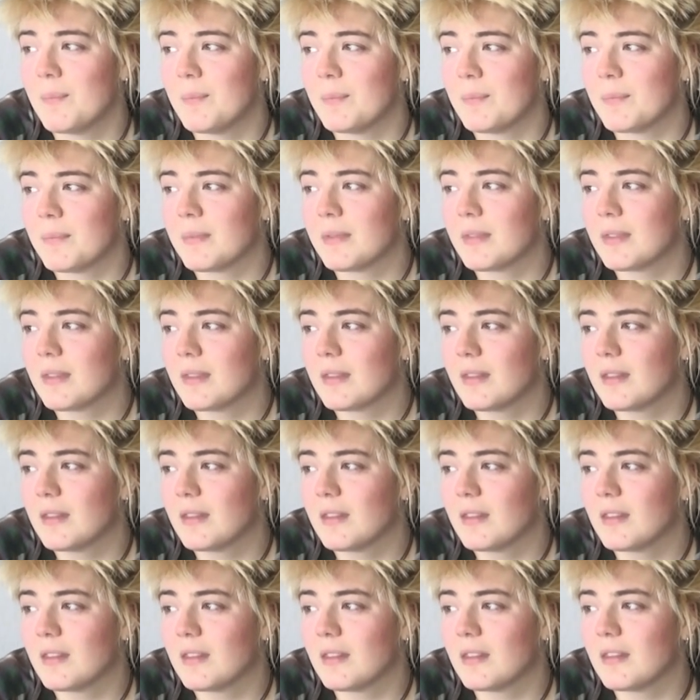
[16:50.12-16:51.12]

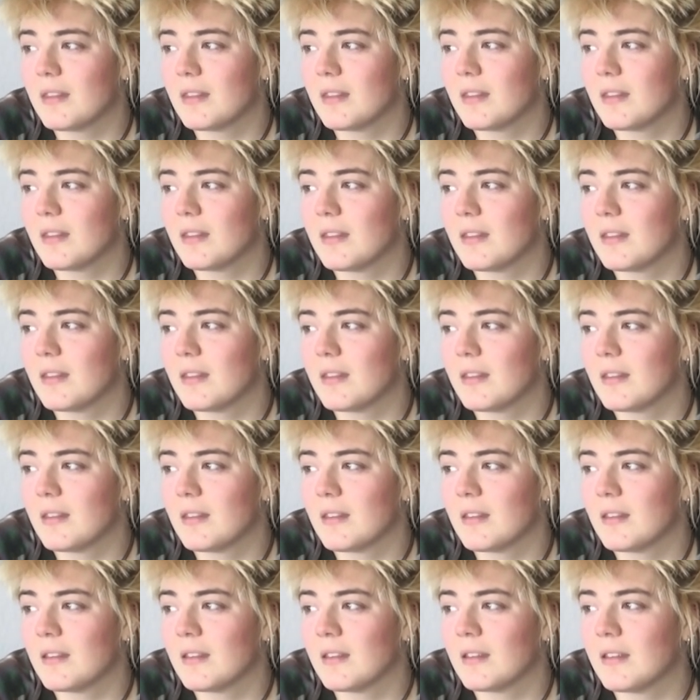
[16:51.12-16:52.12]

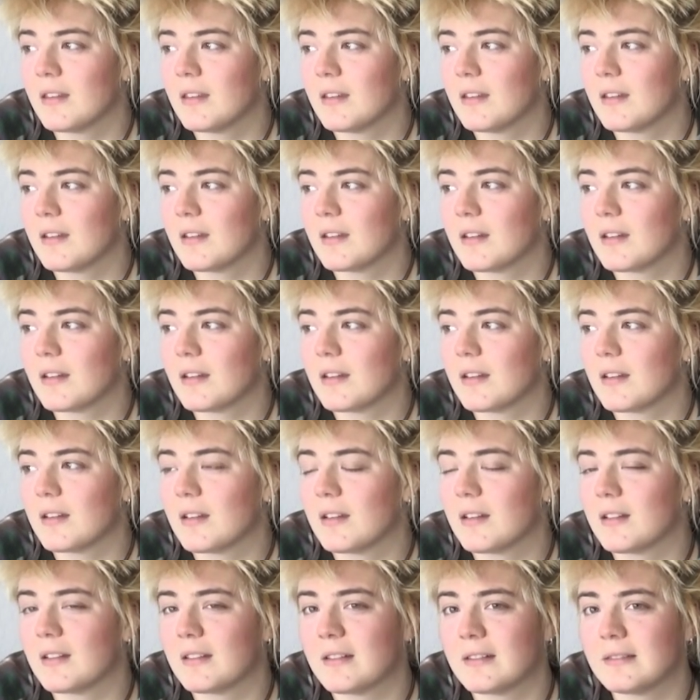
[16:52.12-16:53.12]

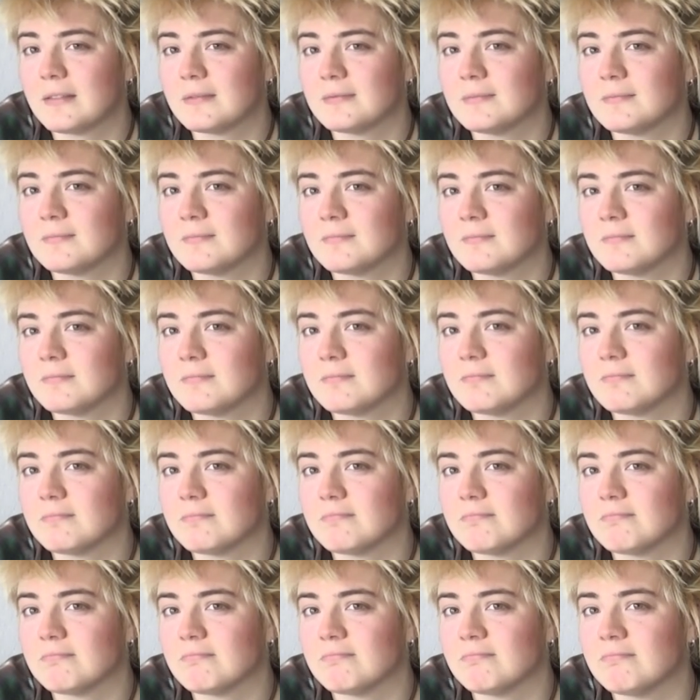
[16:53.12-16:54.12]

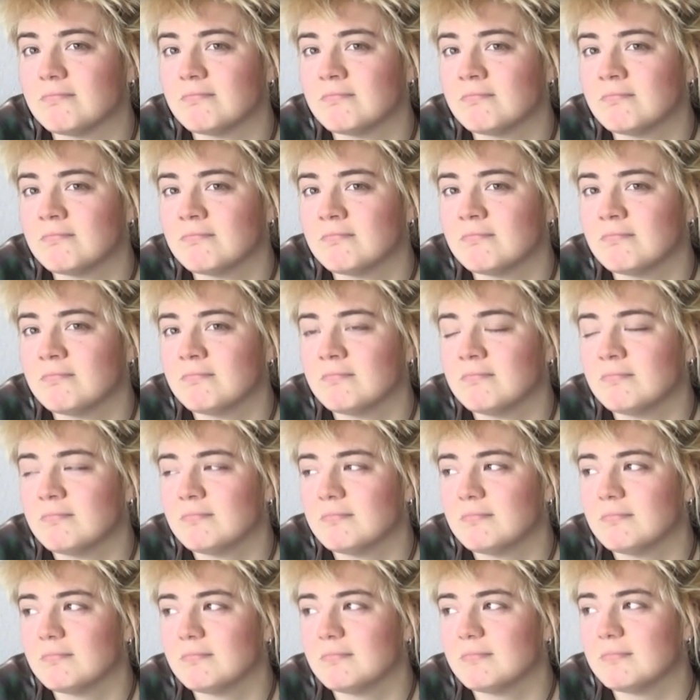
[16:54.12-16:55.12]

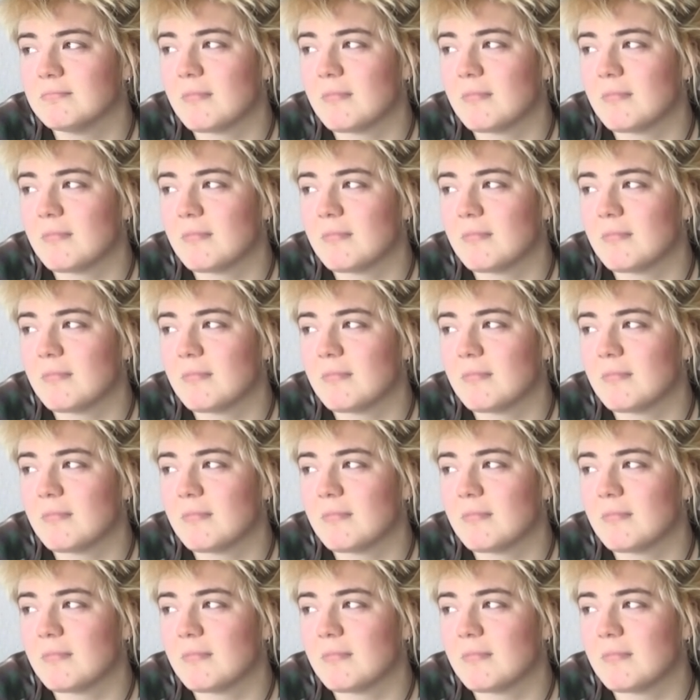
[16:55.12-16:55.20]
No one is speaking in this clip.